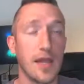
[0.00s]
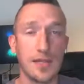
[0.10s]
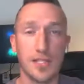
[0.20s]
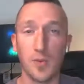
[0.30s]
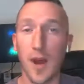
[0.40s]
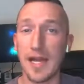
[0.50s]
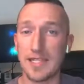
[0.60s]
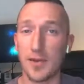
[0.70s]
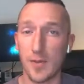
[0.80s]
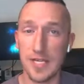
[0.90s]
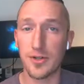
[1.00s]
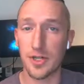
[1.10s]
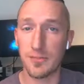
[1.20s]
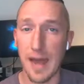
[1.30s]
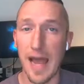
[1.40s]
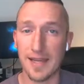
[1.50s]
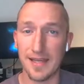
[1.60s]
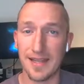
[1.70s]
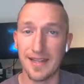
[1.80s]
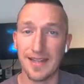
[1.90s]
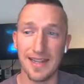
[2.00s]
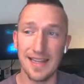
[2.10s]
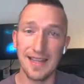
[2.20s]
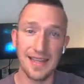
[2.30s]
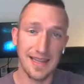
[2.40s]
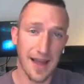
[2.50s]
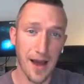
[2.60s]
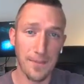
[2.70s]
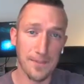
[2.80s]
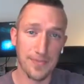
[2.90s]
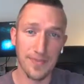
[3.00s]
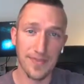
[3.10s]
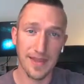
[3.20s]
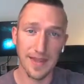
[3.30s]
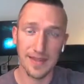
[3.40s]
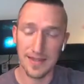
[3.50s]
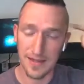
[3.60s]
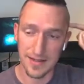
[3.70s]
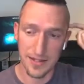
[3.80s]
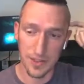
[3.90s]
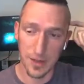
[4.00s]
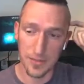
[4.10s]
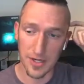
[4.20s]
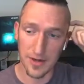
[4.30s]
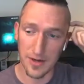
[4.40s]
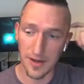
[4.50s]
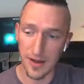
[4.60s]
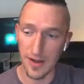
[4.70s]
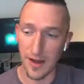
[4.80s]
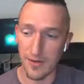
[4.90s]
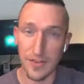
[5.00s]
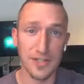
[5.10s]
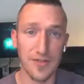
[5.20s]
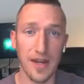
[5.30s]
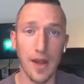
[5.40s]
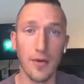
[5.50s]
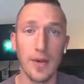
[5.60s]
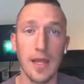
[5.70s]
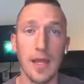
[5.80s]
and this is why I said research back in the description of this video,